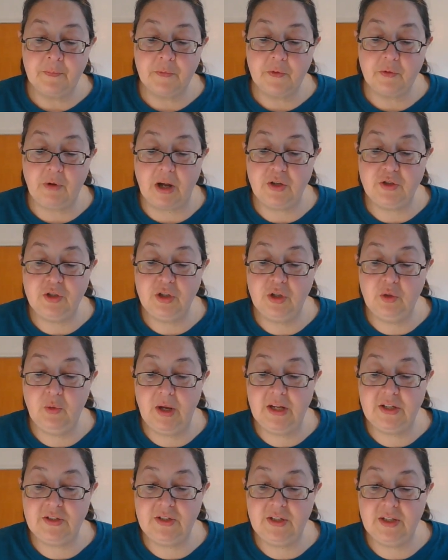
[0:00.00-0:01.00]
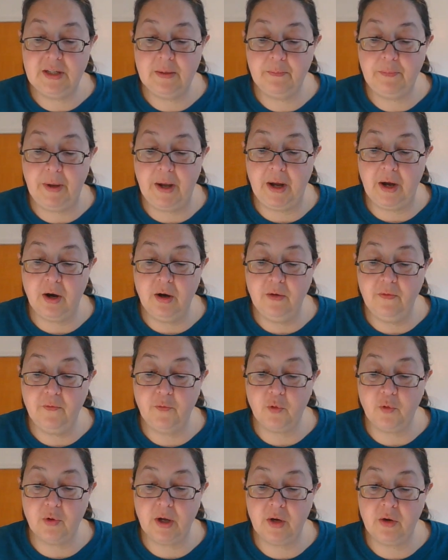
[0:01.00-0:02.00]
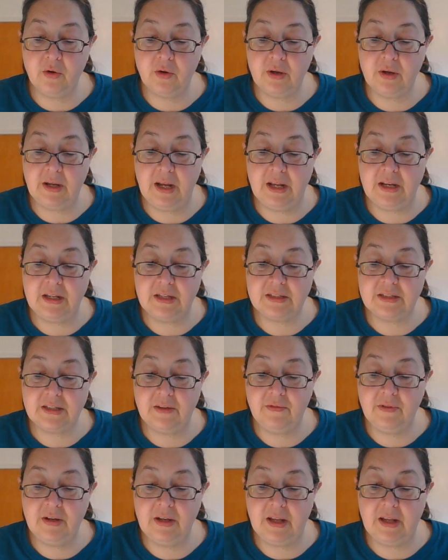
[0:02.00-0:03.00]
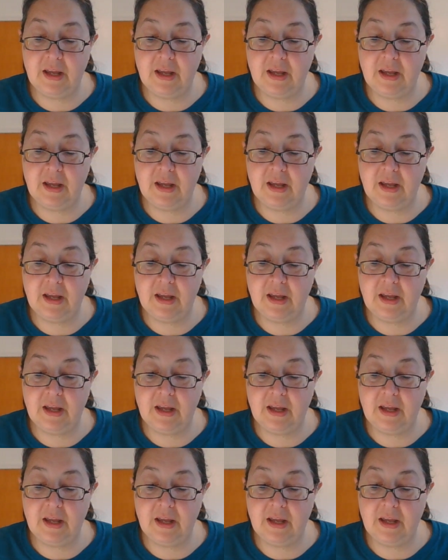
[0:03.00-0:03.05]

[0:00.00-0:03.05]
Write 2 ways to compare 487